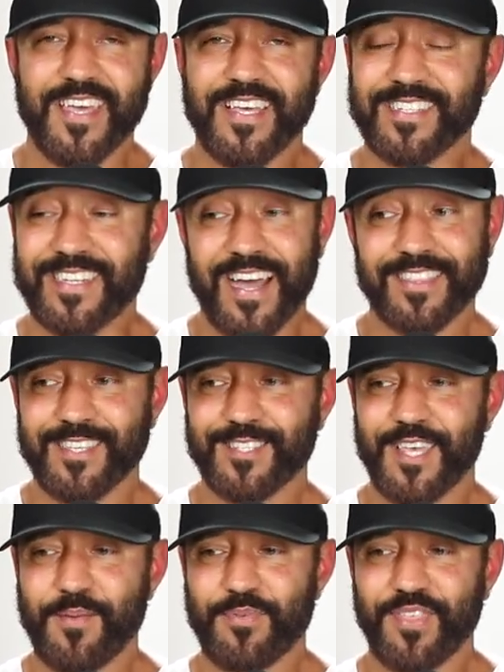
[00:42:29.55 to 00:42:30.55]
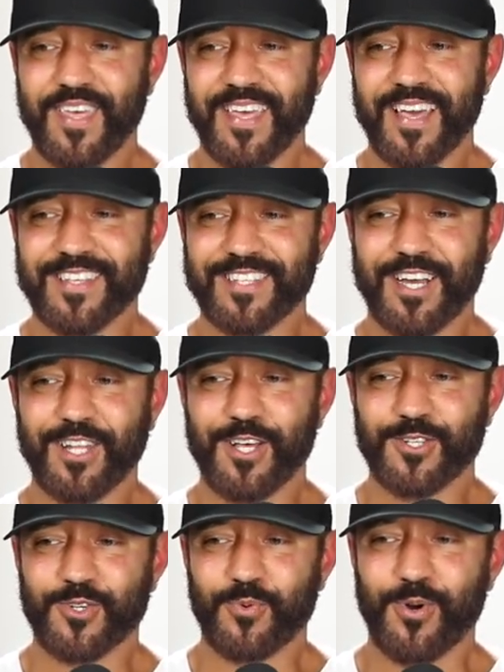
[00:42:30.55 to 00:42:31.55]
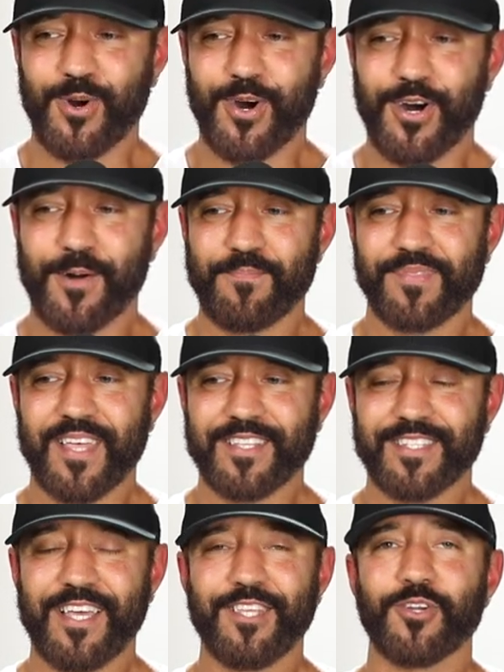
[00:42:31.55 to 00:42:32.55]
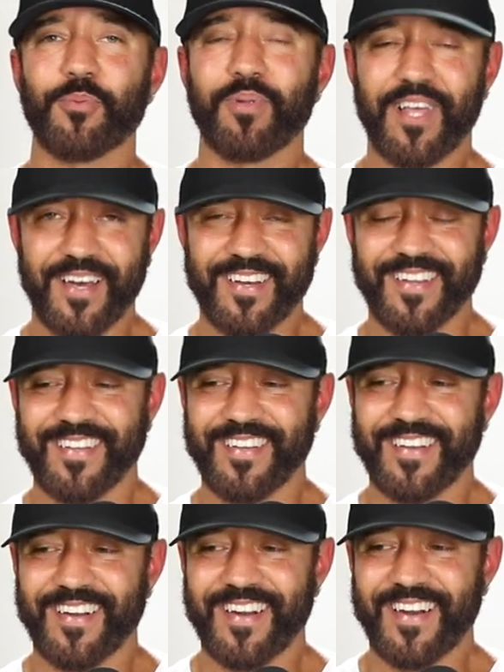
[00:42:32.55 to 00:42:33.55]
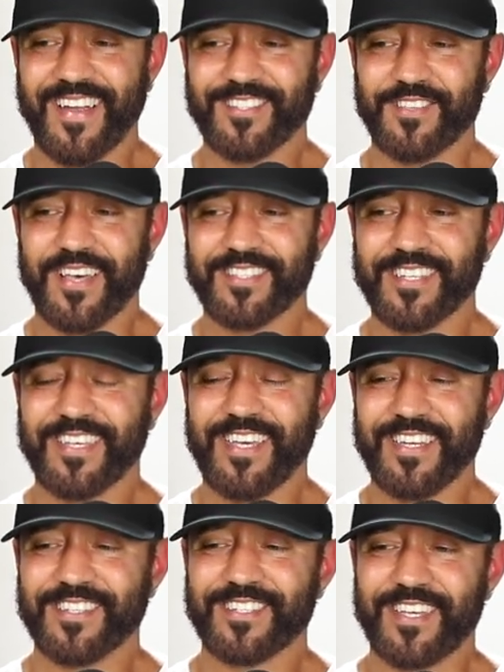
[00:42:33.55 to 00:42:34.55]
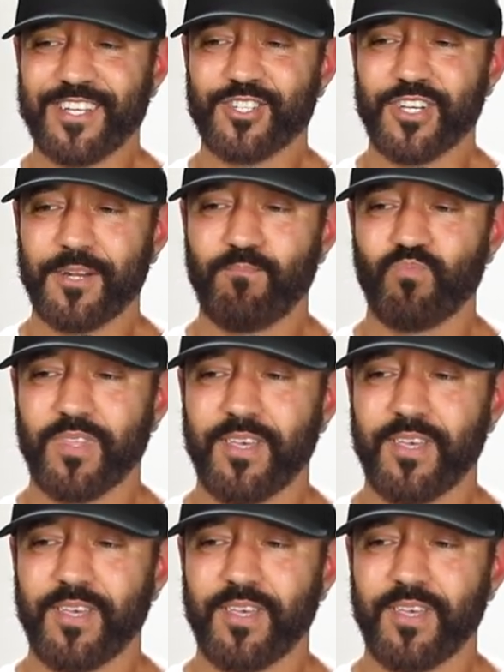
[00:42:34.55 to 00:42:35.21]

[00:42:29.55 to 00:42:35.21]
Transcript: is not the same thing as the cholesterol that's in your blood. All right, so that's a key distinction.